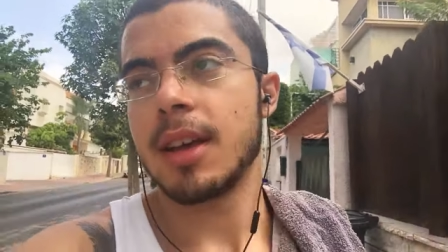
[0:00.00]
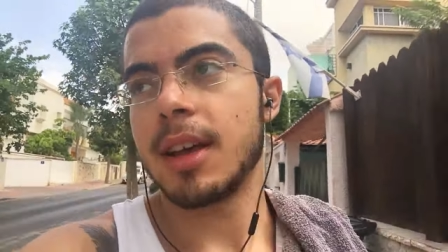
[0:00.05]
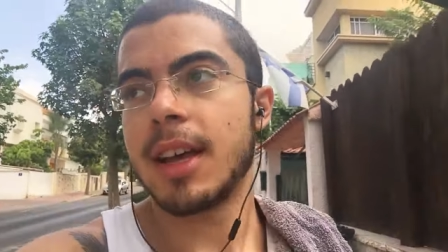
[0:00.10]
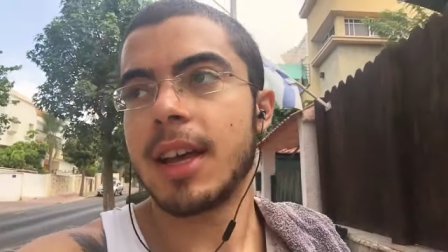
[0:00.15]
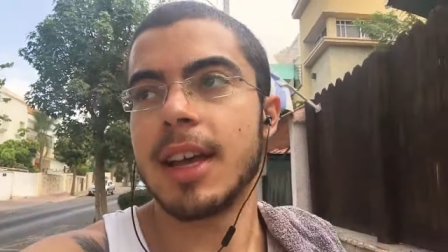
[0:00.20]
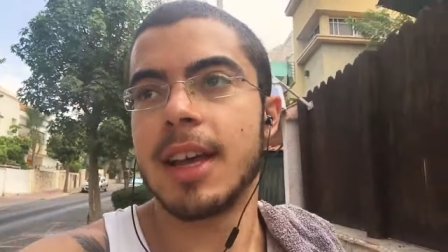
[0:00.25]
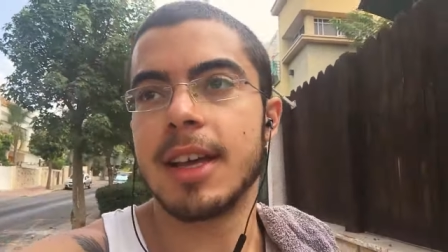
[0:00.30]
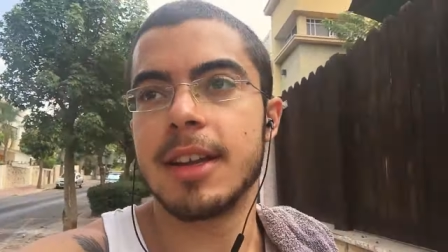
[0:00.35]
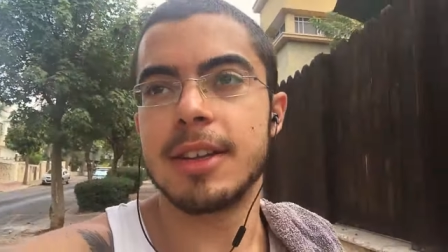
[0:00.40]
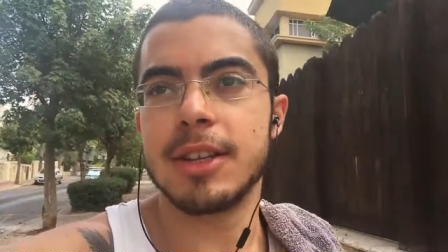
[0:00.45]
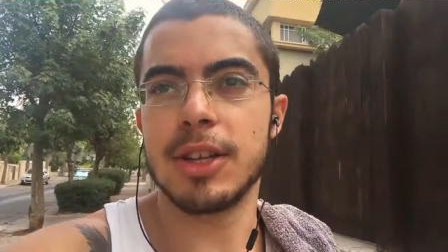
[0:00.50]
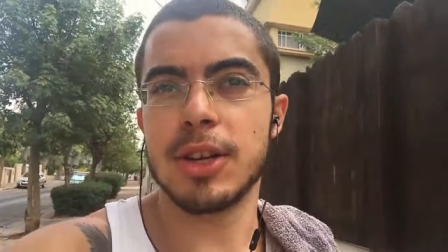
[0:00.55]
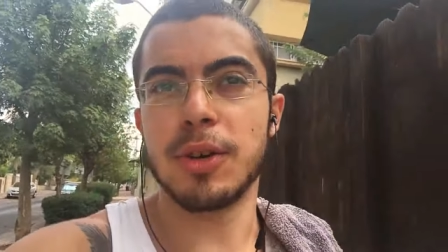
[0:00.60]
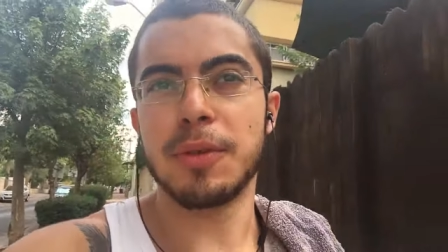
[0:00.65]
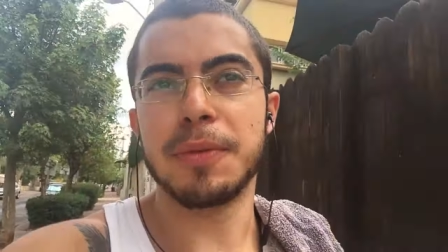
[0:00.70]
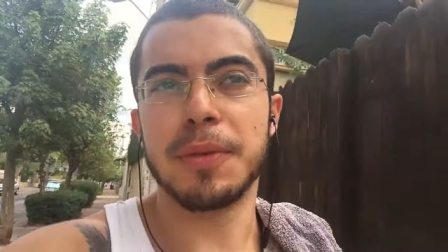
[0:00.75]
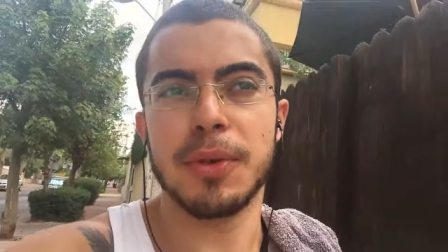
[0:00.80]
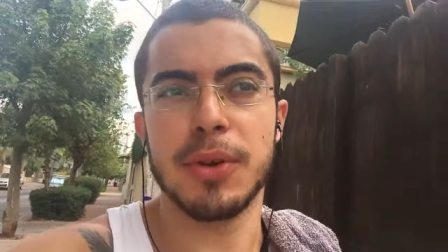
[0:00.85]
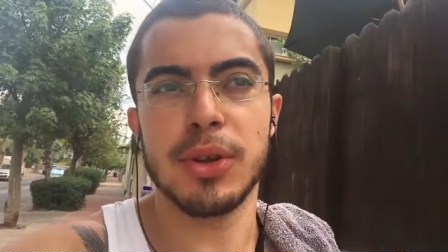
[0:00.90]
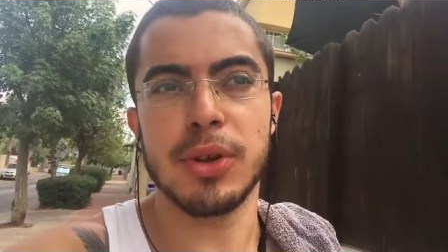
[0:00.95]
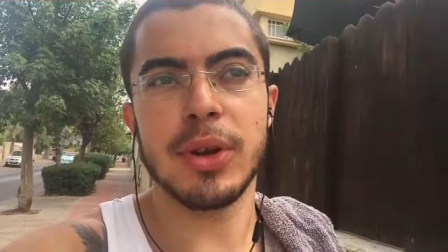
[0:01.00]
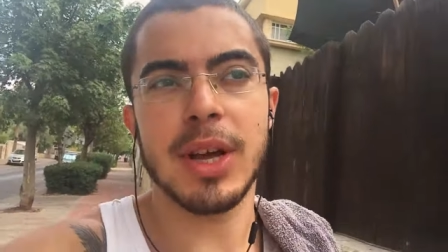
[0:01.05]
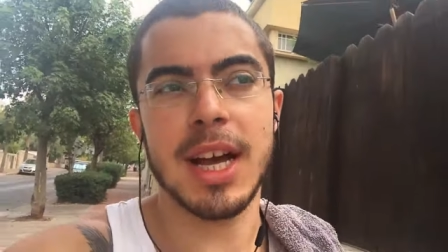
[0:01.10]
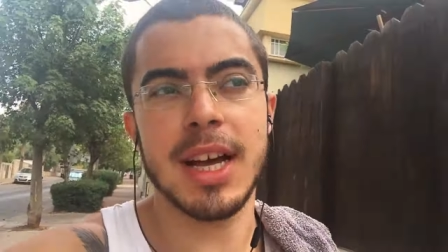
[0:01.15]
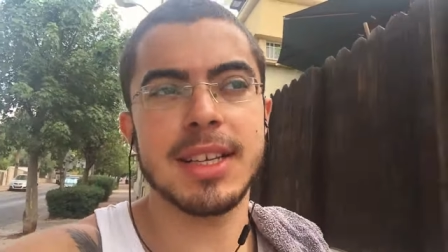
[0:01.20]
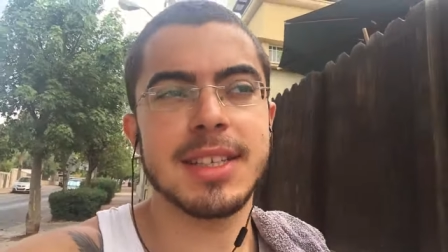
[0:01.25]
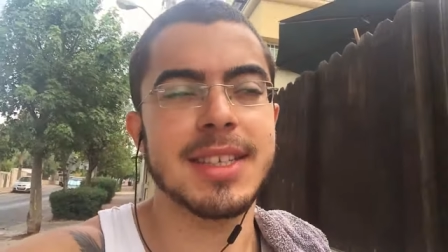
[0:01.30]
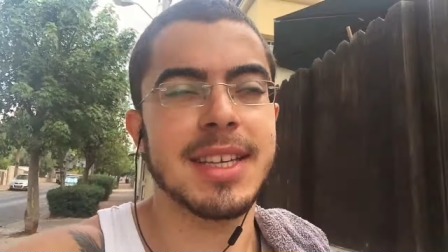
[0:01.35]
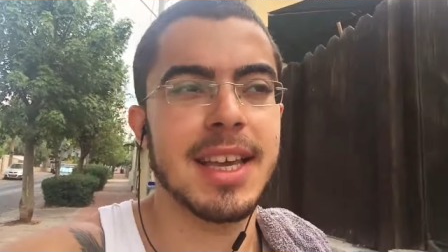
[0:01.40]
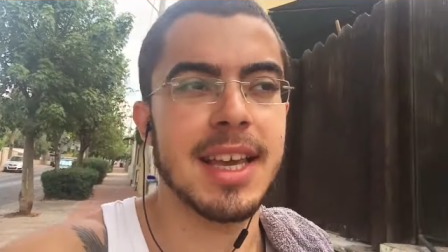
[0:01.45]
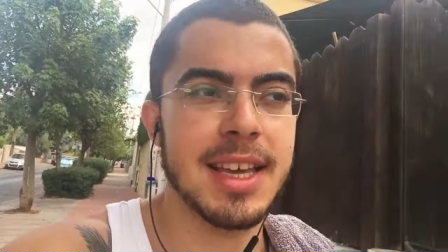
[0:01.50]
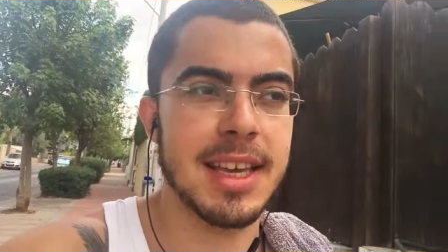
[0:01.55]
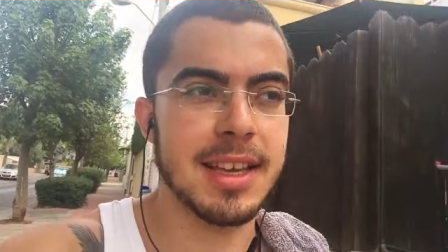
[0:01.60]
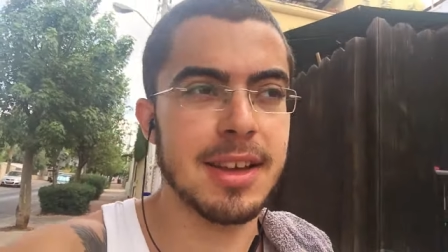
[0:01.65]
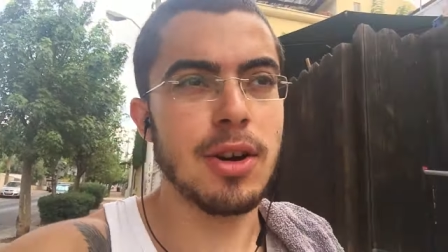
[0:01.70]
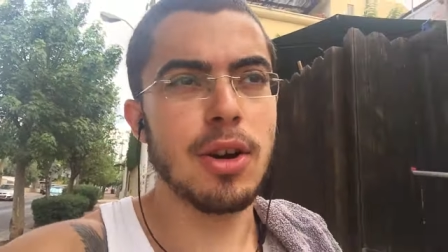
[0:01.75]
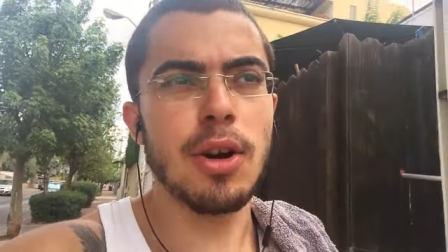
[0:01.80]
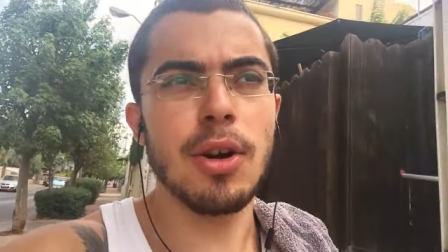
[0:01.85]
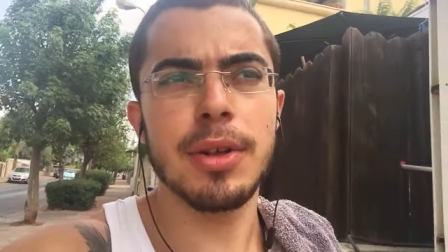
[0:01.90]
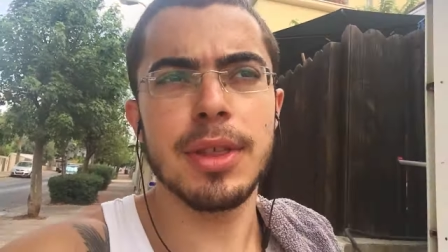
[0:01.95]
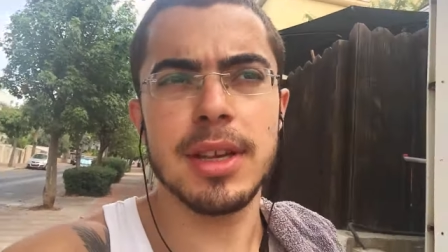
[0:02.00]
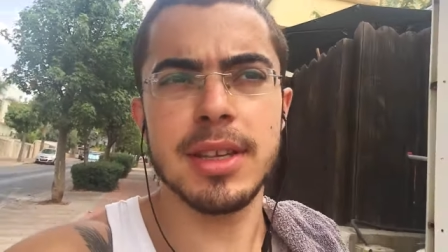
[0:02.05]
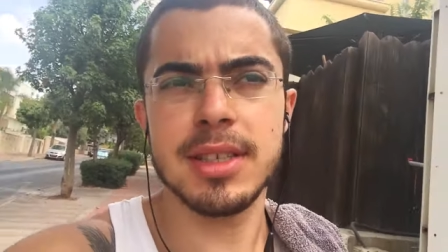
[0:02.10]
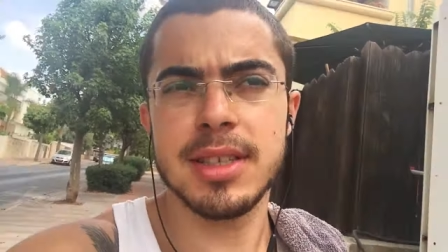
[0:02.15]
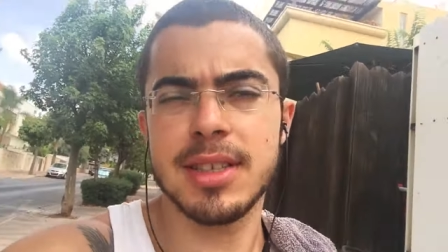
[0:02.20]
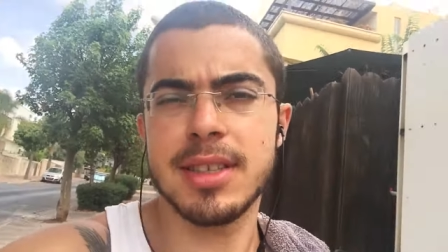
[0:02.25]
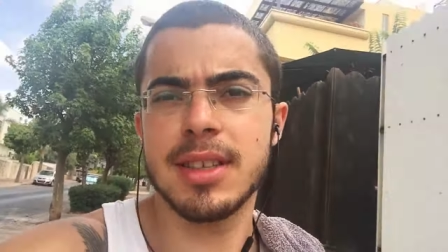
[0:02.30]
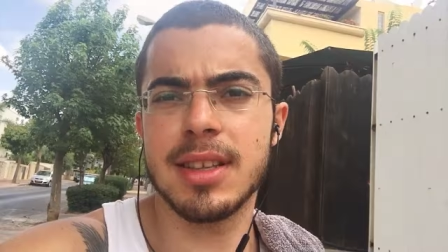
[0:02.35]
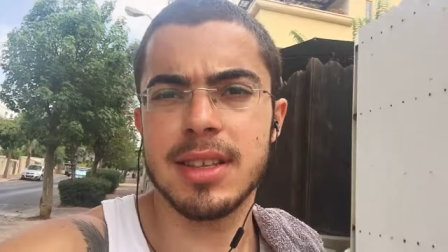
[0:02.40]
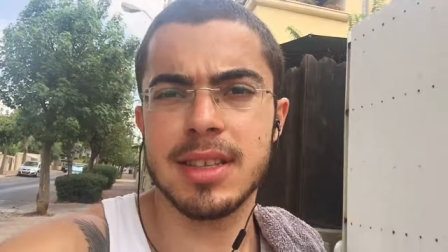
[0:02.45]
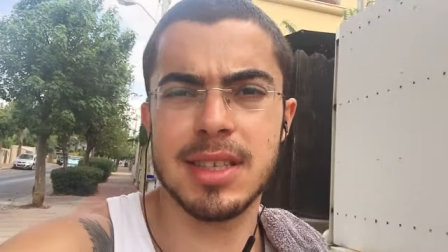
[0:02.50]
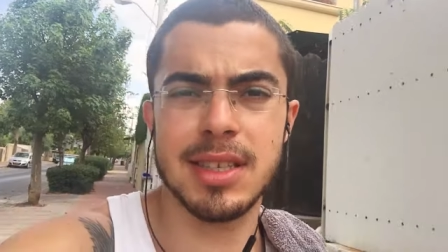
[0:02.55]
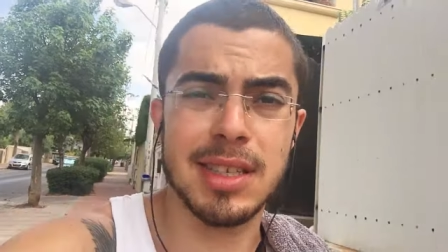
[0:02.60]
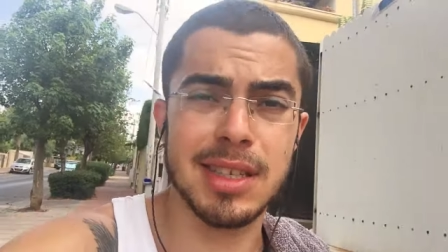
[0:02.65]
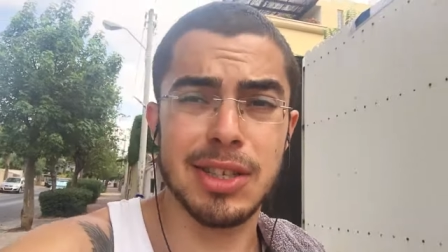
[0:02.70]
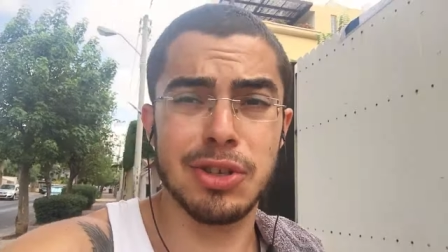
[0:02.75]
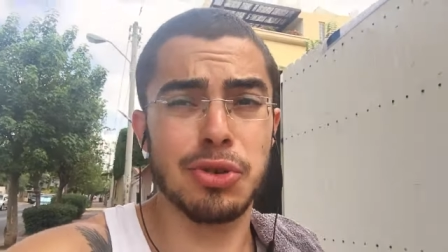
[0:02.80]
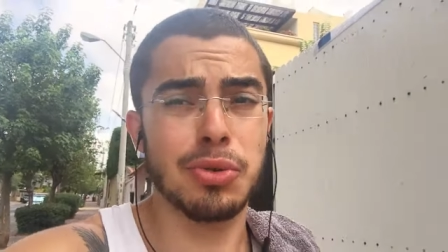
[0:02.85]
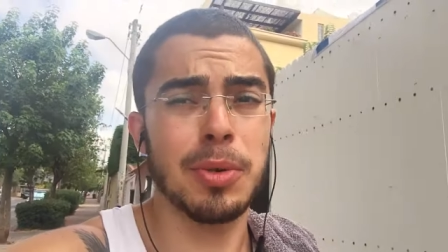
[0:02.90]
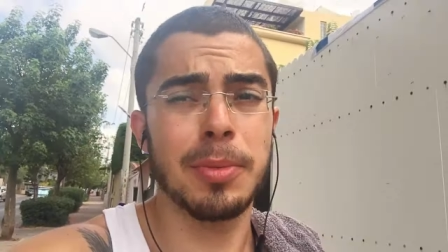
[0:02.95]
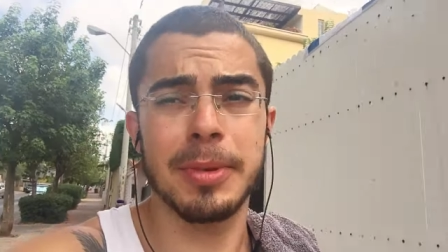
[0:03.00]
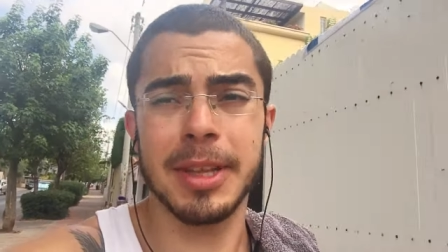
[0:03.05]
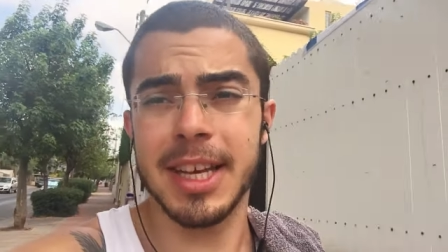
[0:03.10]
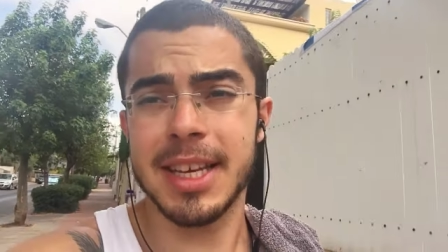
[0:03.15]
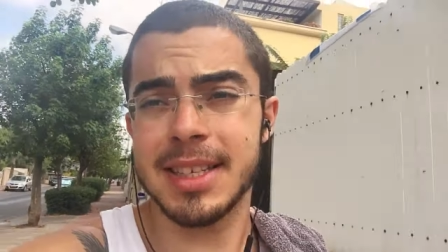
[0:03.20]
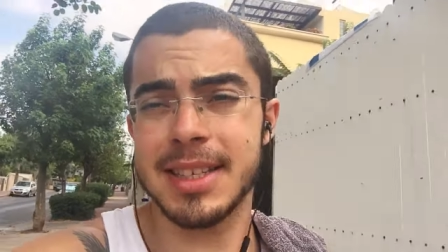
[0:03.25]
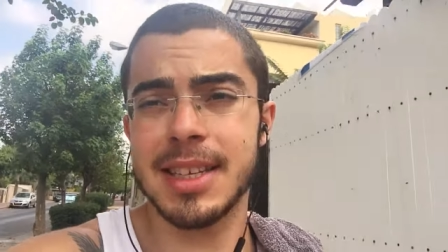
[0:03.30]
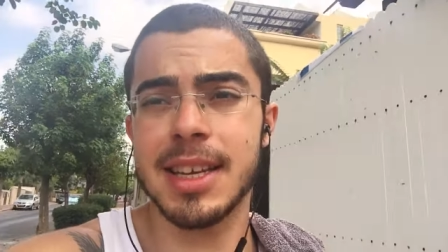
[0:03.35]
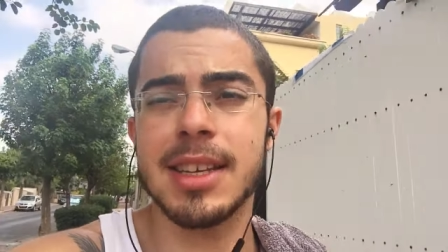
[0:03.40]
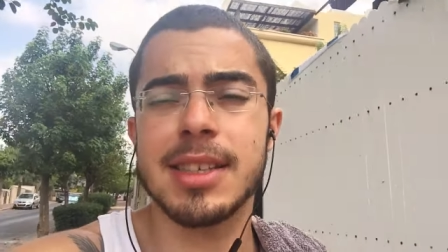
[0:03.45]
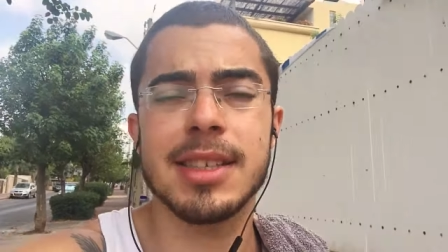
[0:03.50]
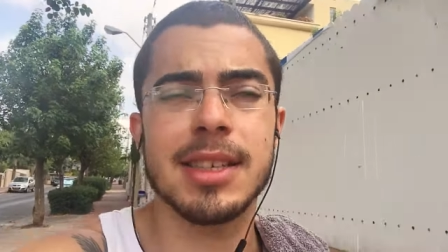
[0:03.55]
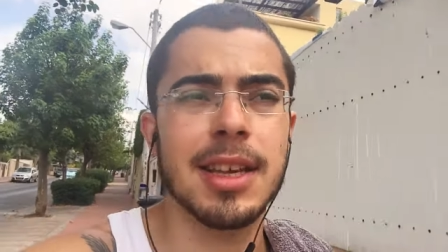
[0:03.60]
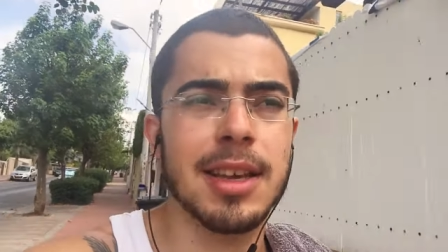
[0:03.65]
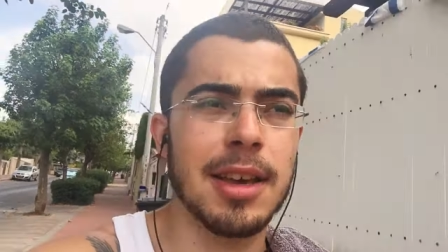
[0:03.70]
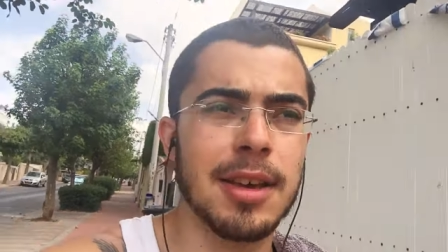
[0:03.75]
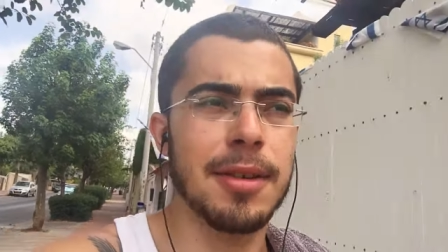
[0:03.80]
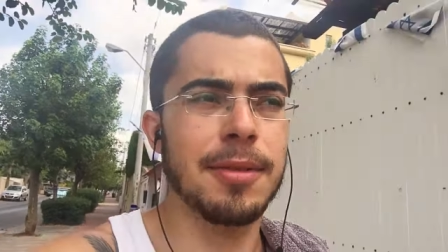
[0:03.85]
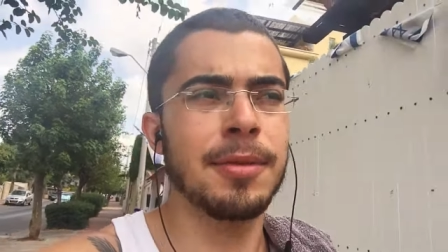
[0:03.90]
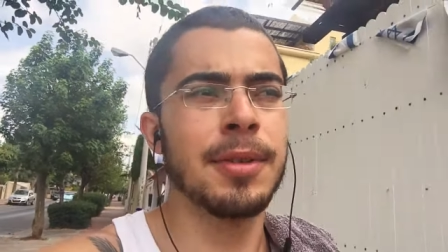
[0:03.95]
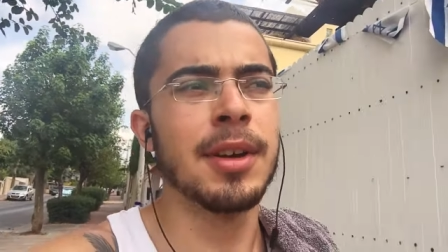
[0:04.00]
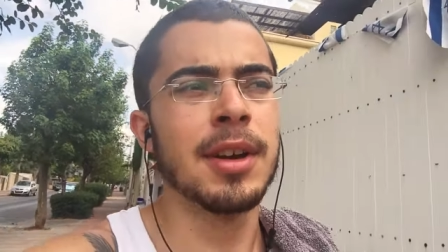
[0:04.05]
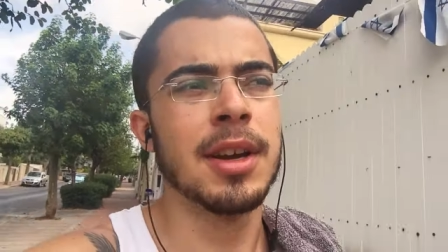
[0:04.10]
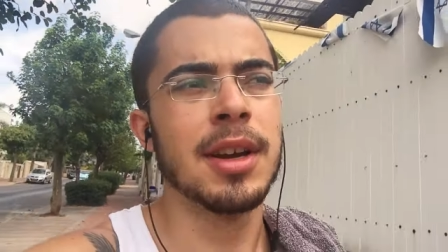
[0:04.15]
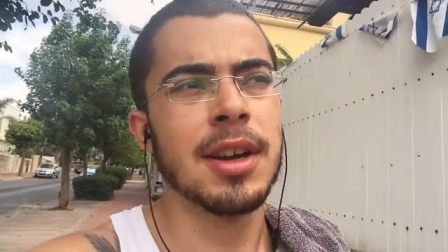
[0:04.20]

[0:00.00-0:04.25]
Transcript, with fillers: And for you guys saying, oh, this is extremely excessive,